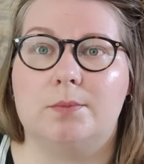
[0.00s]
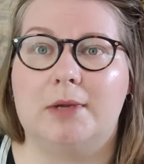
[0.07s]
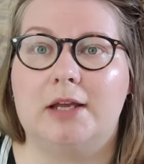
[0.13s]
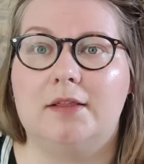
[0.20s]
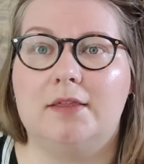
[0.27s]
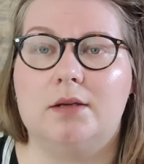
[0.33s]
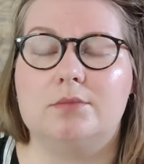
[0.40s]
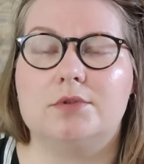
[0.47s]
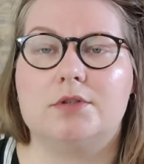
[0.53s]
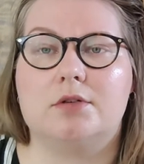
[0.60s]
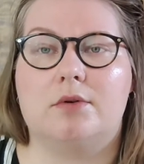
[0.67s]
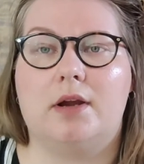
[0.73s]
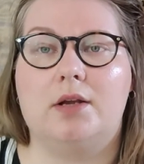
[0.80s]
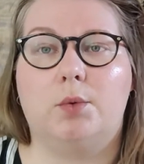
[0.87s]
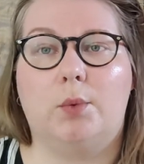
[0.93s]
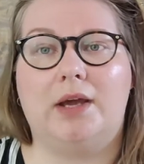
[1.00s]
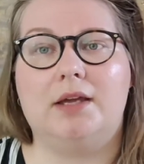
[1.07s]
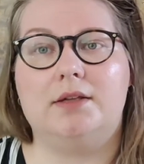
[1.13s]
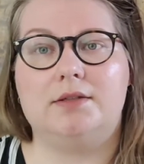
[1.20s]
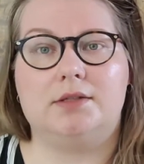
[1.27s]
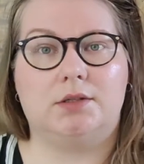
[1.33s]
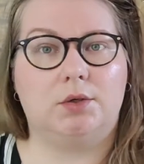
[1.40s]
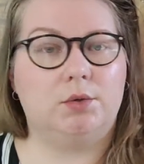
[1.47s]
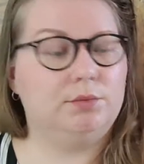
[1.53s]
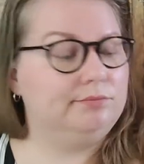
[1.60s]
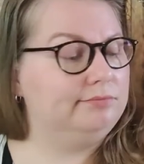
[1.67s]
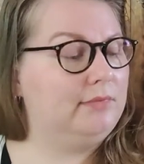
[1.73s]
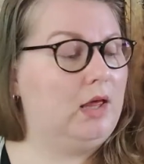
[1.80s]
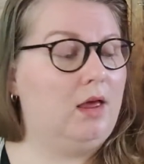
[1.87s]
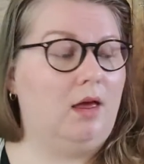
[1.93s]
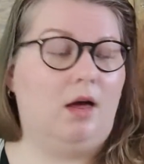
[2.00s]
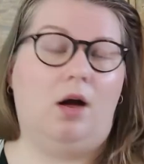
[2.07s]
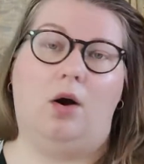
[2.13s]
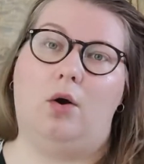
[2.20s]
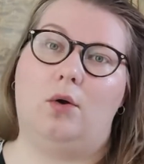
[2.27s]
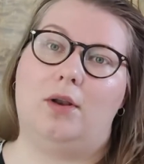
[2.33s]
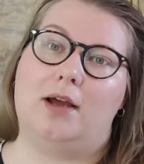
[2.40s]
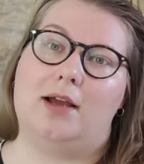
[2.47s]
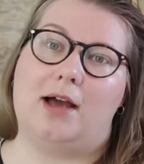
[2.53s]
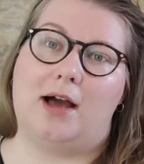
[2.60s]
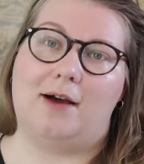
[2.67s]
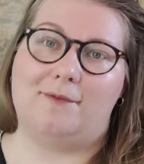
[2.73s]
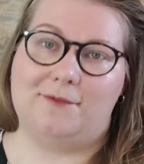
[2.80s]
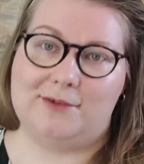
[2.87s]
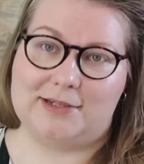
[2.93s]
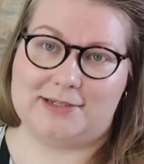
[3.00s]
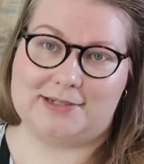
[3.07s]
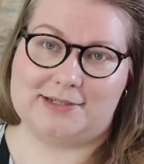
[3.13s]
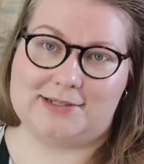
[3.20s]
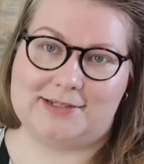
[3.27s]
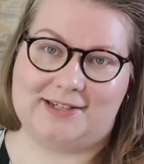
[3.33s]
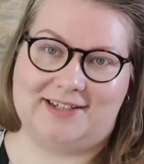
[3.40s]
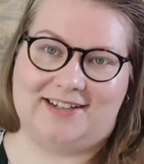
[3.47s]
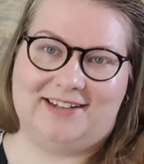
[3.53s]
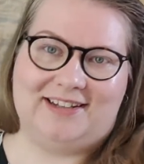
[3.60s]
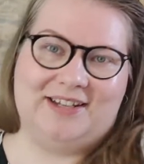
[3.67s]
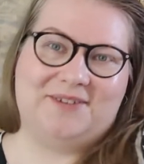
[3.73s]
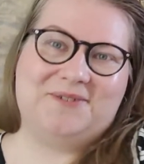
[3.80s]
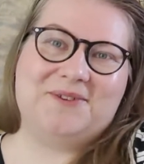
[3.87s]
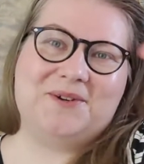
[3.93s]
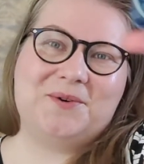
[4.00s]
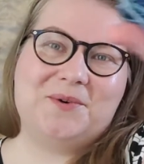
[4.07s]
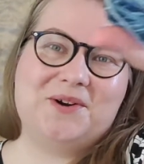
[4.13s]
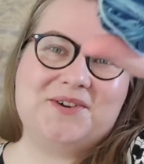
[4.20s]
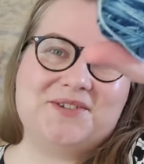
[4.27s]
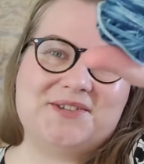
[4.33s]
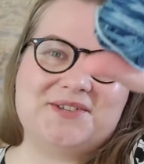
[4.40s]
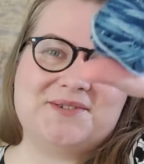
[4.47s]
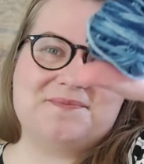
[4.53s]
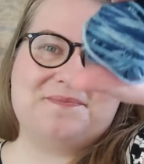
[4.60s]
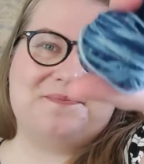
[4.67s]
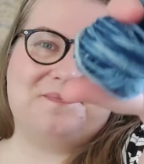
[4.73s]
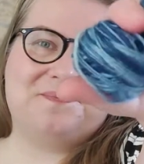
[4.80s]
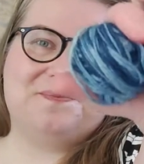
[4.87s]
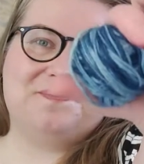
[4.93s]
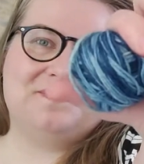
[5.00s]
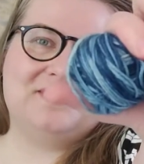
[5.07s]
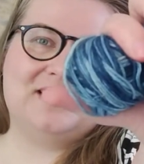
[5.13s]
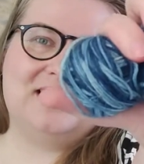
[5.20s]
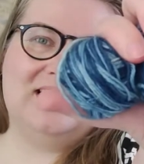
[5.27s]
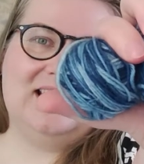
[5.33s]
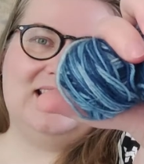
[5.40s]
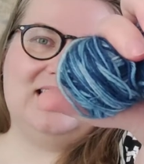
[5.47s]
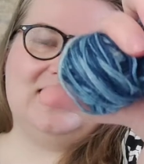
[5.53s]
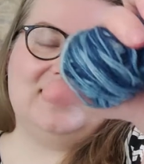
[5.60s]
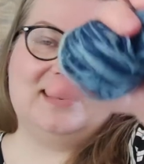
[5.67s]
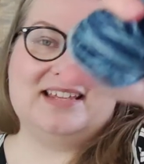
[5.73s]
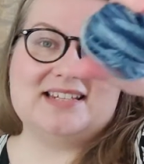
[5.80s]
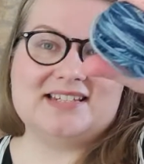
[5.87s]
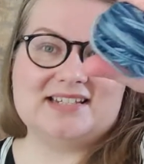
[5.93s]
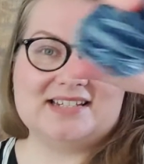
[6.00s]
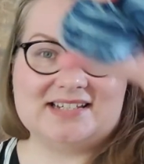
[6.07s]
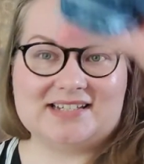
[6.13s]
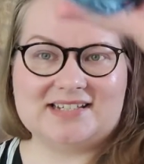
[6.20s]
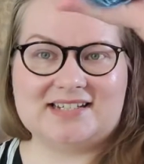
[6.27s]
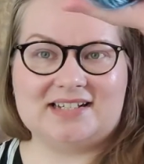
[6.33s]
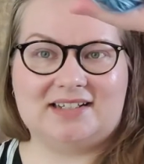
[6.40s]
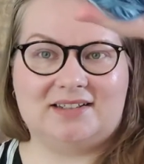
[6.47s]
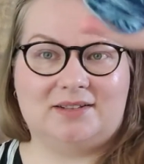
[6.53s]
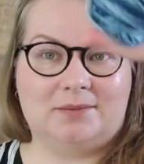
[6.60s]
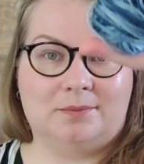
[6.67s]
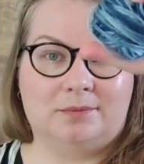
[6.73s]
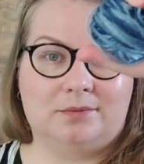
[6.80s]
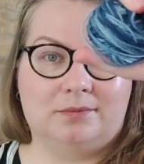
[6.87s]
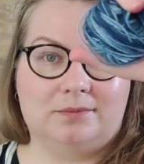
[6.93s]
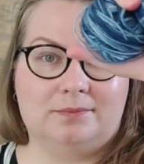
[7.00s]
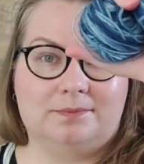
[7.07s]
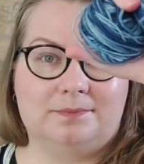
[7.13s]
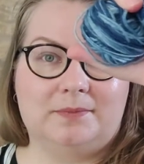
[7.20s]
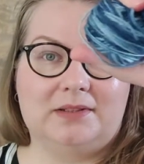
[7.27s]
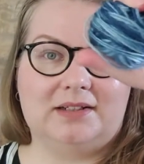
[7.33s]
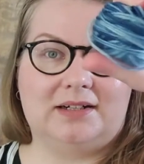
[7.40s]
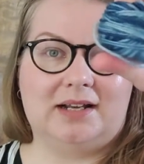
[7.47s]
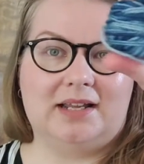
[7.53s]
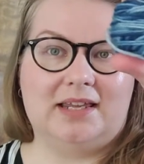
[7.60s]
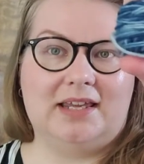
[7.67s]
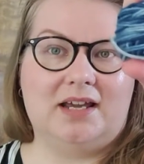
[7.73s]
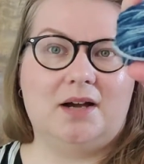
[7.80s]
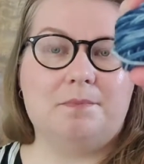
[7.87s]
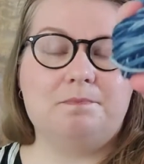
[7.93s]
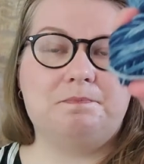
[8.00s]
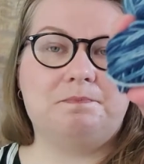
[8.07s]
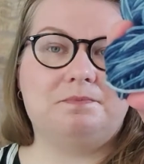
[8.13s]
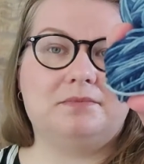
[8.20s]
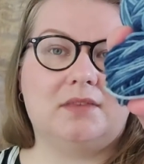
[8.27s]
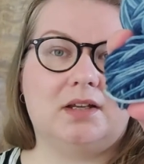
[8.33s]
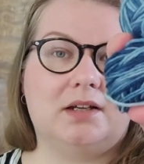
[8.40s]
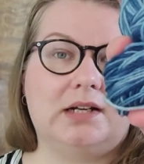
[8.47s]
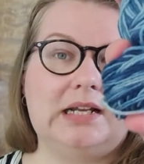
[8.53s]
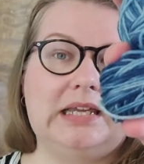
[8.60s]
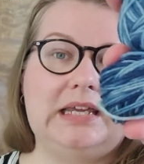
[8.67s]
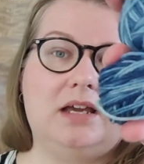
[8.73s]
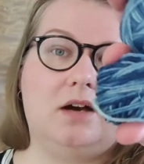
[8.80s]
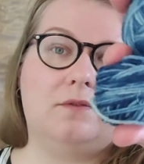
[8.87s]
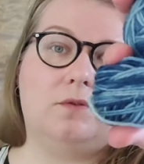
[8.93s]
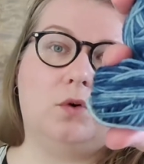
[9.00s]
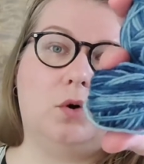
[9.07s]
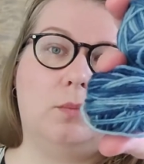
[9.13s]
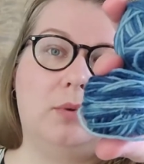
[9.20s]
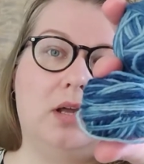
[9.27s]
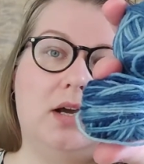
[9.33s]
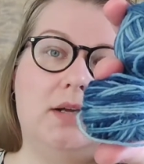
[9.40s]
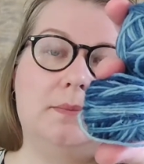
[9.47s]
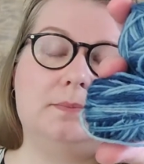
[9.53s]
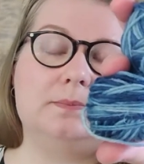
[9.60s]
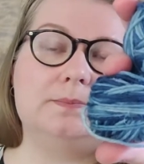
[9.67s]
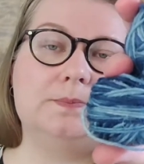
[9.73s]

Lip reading: mail them straight away. So all I have is leftovers. This is Regia 4-ply